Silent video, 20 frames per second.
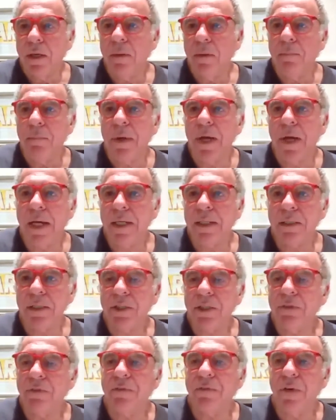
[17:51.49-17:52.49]

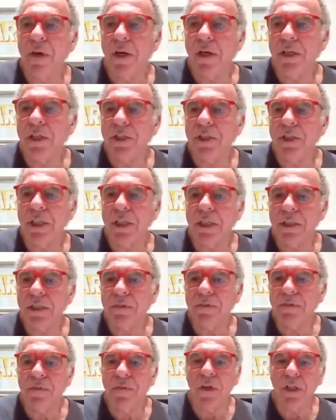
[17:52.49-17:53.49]
Paints, varnishes,
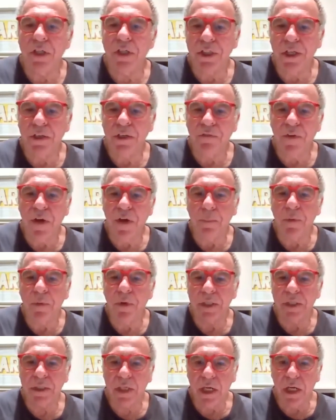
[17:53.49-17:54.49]
furnishing
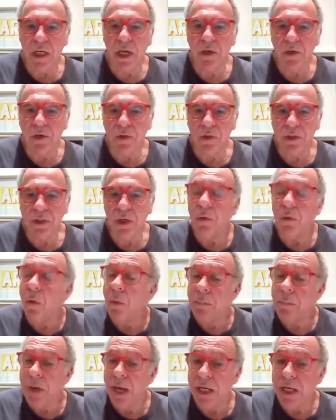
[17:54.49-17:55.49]
fabrics, clothes, they're
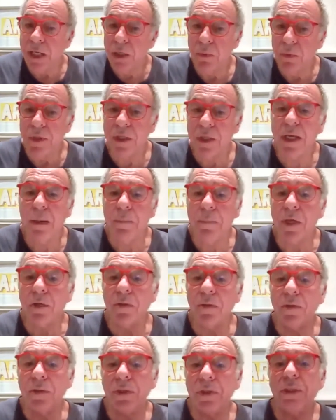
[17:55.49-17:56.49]
all made with
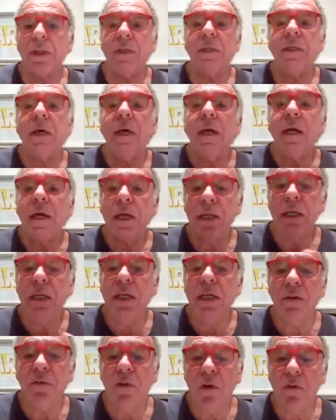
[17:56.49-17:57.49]
chemicals that
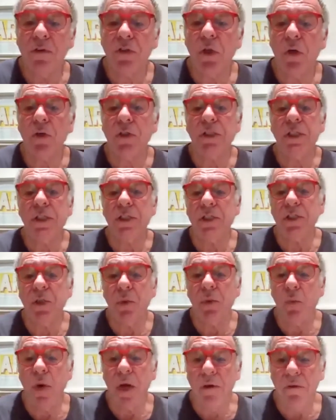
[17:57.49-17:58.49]
give off toxins that
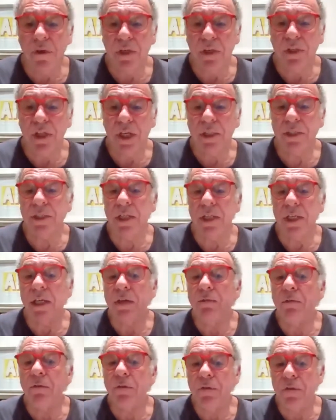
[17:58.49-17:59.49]
we're ingesting.
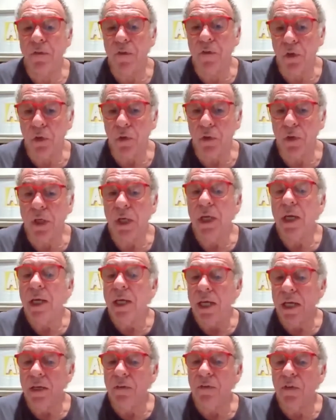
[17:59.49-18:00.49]
Even food,
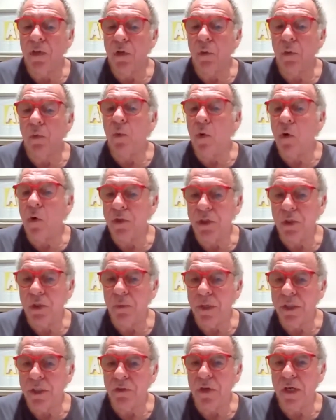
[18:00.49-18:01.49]
even the water
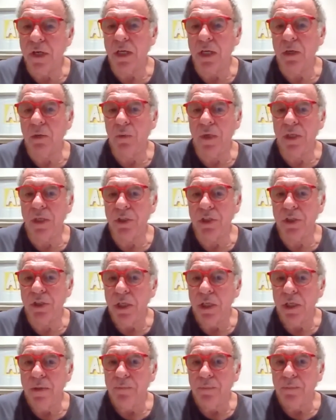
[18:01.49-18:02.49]
we drink, which
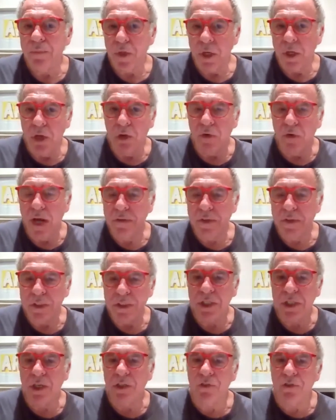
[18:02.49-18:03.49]
around this
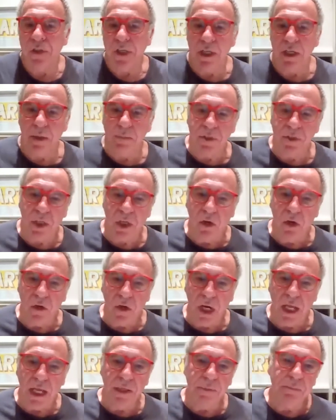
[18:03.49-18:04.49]
country comes along
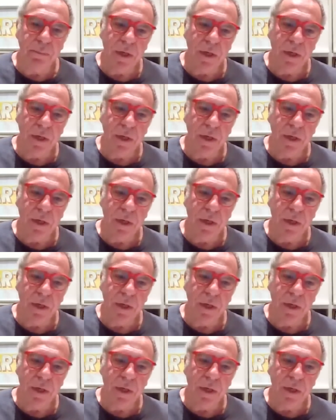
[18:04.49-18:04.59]
lead